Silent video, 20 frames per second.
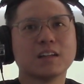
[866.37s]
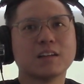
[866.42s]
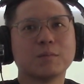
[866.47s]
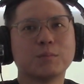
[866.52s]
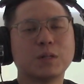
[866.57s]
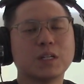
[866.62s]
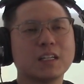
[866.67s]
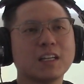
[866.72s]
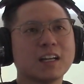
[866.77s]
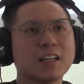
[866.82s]

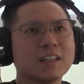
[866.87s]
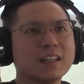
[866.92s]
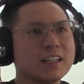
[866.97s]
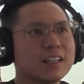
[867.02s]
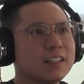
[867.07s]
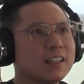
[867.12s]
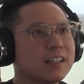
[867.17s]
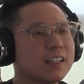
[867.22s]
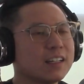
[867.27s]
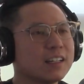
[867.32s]
But yeah, like
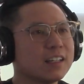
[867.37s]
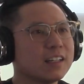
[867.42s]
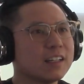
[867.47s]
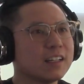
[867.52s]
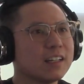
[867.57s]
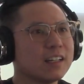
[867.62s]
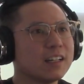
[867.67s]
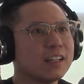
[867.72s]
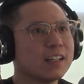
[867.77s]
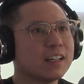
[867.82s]

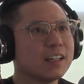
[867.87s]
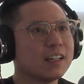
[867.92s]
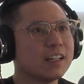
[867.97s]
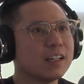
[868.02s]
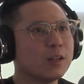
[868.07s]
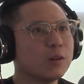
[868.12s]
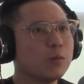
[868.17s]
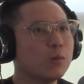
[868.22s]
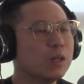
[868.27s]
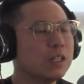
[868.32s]

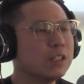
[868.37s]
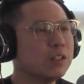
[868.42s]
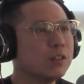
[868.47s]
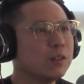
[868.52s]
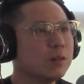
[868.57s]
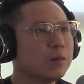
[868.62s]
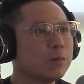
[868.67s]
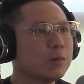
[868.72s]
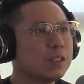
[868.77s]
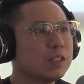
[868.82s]
when
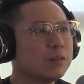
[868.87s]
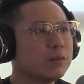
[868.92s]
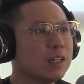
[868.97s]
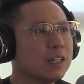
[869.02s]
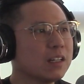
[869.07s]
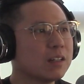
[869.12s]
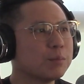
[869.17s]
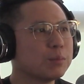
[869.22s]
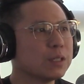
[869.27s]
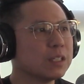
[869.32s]
you're
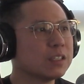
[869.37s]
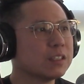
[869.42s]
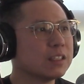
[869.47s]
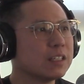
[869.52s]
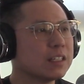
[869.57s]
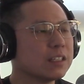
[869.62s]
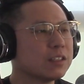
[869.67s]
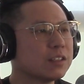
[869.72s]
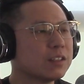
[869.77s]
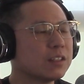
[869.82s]
running a
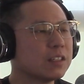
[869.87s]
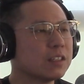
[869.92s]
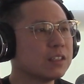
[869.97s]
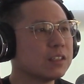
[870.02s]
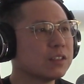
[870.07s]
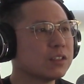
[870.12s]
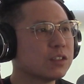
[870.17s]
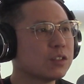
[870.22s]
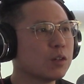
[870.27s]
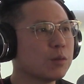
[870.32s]
business, there's
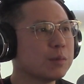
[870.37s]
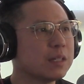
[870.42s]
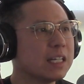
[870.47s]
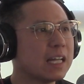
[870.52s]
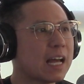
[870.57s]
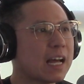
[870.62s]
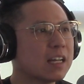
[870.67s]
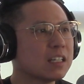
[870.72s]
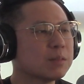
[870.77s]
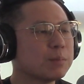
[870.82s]
so many
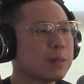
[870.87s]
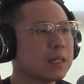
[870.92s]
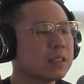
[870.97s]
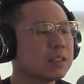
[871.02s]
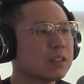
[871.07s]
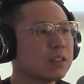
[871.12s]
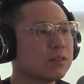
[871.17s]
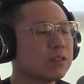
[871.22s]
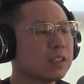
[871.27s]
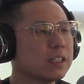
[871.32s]
aspects
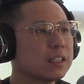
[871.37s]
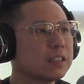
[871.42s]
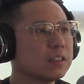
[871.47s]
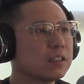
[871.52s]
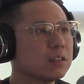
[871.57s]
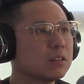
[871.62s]
of like,